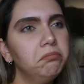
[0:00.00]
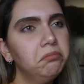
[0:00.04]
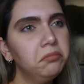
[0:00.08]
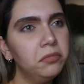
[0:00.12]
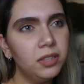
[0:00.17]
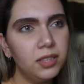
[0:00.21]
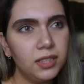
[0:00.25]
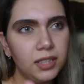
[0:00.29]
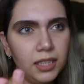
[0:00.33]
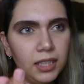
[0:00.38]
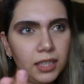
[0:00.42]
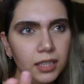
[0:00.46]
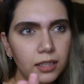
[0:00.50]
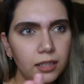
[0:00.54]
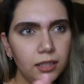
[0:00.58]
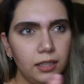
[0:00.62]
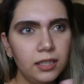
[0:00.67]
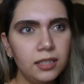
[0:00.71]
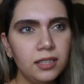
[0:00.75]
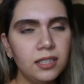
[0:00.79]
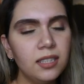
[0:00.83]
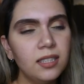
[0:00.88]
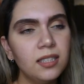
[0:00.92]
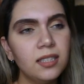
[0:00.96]
see,
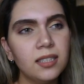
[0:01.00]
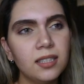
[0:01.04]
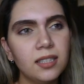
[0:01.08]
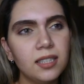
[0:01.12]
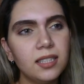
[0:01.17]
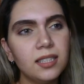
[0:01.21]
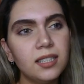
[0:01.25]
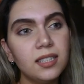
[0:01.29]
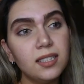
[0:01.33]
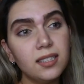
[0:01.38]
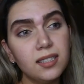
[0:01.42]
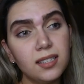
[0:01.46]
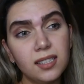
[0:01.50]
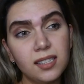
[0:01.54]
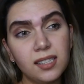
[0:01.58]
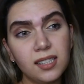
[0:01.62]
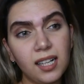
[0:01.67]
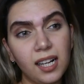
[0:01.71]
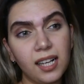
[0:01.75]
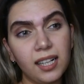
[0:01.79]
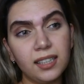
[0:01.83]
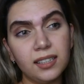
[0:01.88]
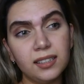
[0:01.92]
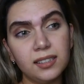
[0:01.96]
this is this is a
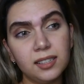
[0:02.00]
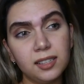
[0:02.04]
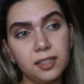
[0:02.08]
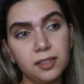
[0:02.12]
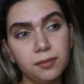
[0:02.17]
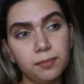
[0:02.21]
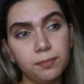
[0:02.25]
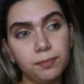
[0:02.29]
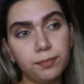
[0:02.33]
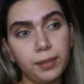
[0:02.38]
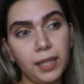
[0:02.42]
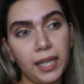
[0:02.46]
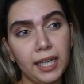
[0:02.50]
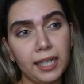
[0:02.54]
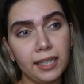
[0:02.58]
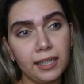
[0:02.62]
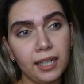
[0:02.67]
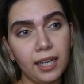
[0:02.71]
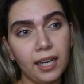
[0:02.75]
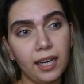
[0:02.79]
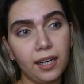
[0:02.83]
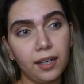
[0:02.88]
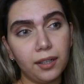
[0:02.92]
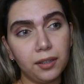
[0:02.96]
nice
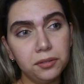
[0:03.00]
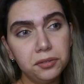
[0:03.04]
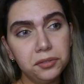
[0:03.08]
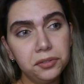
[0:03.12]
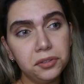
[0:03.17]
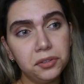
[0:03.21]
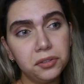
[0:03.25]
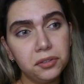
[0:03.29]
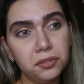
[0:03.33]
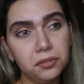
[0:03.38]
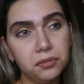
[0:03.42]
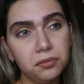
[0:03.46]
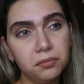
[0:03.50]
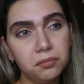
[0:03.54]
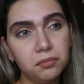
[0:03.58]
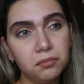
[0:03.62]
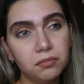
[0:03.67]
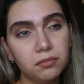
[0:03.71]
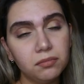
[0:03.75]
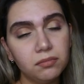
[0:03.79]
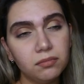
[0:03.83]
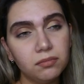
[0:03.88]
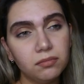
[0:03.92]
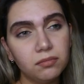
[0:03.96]
penthouse.
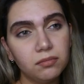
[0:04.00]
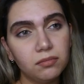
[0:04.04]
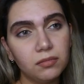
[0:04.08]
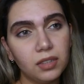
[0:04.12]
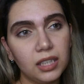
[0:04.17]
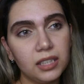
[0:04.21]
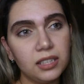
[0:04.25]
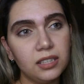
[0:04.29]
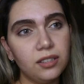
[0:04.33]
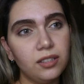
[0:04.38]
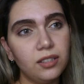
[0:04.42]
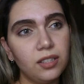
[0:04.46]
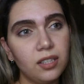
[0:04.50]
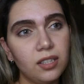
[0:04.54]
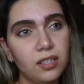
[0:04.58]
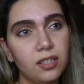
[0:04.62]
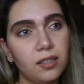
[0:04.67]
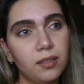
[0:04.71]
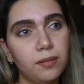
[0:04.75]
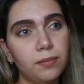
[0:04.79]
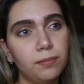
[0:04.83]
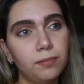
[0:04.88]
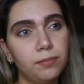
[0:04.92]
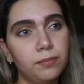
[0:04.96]
It's just
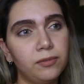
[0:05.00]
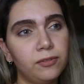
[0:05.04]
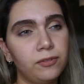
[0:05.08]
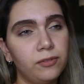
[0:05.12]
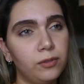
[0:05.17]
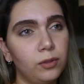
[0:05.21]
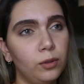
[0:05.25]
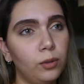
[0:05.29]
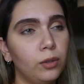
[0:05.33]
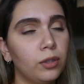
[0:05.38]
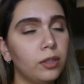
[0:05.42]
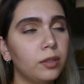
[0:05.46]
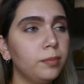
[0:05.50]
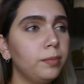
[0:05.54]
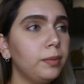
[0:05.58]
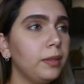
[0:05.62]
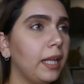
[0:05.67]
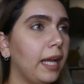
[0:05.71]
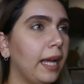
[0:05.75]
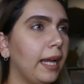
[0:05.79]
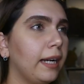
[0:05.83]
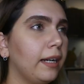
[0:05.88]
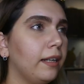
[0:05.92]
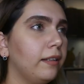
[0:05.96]
a floor
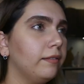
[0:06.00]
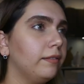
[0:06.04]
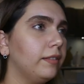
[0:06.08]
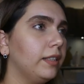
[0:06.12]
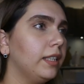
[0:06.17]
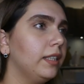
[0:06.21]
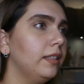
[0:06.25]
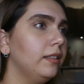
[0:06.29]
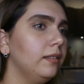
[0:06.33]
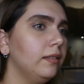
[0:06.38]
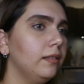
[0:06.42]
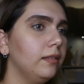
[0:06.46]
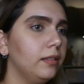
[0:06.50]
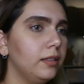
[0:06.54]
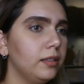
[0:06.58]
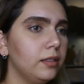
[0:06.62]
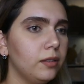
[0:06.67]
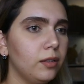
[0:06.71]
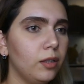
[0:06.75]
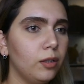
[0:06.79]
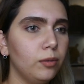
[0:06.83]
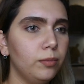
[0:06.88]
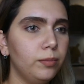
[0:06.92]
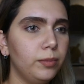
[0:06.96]
plan of it.
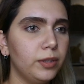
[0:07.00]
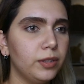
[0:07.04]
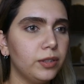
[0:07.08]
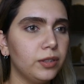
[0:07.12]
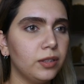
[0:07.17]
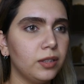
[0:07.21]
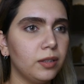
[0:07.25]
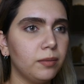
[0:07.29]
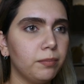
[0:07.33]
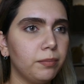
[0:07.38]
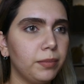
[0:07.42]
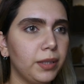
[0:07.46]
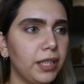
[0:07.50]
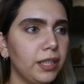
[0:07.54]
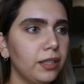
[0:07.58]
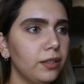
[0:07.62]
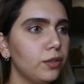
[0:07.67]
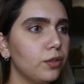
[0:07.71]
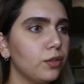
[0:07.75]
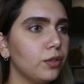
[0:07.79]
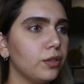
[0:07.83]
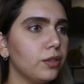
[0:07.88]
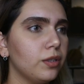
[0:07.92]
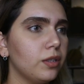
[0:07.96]
Let's hope there's some
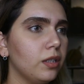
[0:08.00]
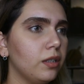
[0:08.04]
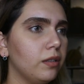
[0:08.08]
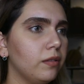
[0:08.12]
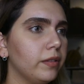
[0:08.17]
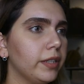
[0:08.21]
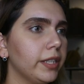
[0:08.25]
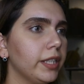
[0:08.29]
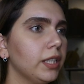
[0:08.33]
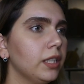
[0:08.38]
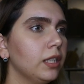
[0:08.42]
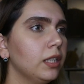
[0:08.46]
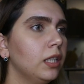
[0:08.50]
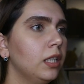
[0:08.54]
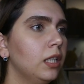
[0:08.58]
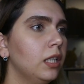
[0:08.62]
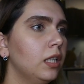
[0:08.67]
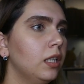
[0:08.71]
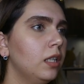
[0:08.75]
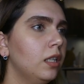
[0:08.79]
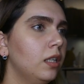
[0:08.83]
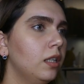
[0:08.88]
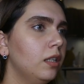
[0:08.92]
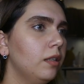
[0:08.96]
pictures of it.
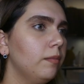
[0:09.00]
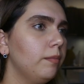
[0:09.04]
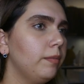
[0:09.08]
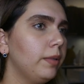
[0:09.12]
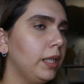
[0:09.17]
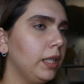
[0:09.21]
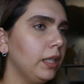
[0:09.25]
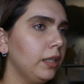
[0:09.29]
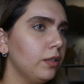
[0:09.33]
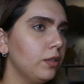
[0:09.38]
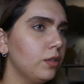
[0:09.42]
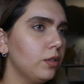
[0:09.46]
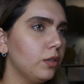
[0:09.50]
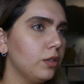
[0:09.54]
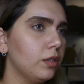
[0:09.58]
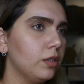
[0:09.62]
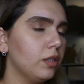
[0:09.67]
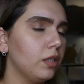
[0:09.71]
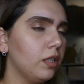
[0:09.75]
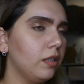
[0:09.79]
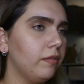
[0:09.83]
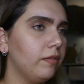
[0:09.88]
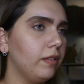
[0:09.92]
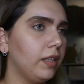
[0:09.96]

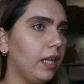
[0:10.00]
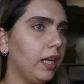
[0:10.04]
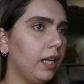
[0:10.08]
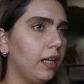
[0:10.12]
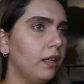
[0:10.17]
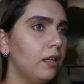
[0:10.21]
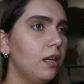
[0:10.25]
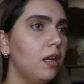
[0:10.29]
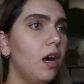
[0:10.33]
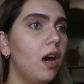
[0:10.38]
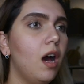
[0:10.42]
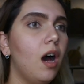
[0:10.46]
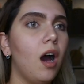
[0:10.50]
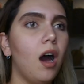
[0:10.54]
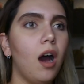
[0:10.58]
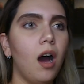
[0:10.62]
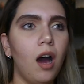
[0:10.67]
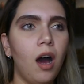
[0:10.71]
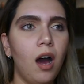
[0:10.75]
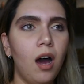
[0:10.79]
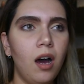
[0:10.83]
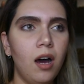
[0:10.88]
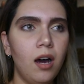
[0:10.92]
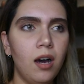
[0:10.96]
Pictures of it.
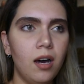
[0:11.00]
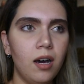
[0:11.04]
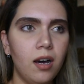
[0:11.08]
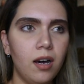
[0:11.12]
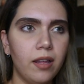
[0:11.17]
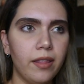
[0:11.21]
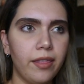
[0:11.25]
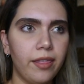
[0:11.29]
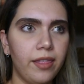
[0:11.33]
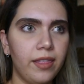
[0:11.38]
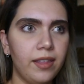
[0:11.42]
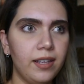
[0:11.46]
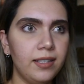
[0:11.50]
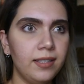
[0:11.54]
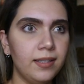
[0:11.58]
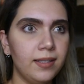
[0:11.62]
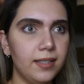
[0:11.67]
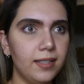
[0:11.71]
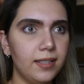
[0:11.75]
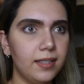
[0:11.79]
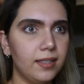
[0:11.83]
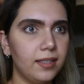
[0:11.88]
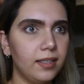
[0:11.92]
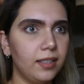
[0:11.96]
Oh,
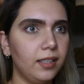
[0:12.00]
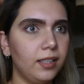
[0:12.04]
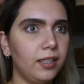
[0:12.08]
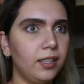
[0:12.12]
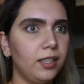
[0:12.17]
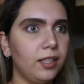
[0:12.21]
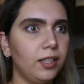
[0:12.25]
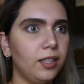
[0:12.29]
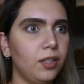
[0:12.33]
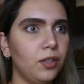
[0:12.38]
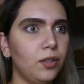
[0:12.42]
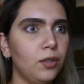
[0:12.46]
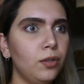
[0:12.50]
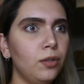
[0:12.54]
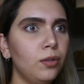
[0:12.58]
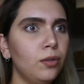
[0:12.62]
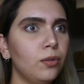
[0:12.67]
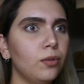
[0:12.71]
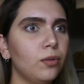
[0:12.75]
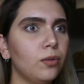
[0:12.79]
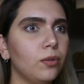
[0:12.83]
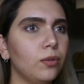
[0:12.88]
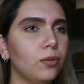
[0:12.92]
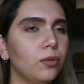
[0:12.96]
this is cute.
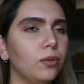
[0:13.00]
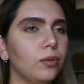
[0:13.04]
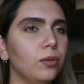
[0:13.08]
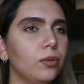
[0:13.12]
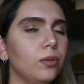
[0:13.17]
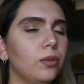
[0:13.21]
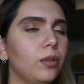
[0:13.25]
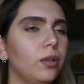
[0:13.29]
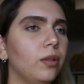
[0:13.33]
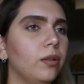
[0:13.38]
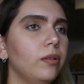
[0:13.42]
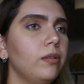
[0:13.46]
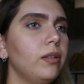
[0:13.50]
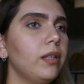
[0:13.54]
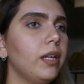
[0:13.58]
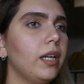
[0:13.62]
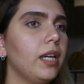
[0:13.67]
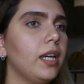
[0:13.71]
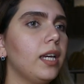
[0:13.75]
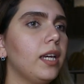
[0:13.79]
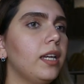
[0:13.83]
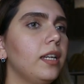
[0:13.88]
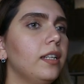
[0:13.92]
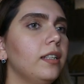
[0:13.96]

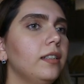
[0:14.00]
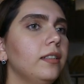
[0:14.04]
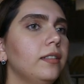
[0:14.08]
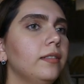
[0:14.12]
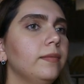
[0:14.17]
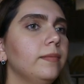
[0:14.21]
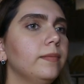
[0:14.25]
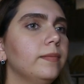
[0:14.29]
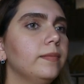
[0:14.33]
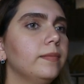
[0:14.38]
Okay.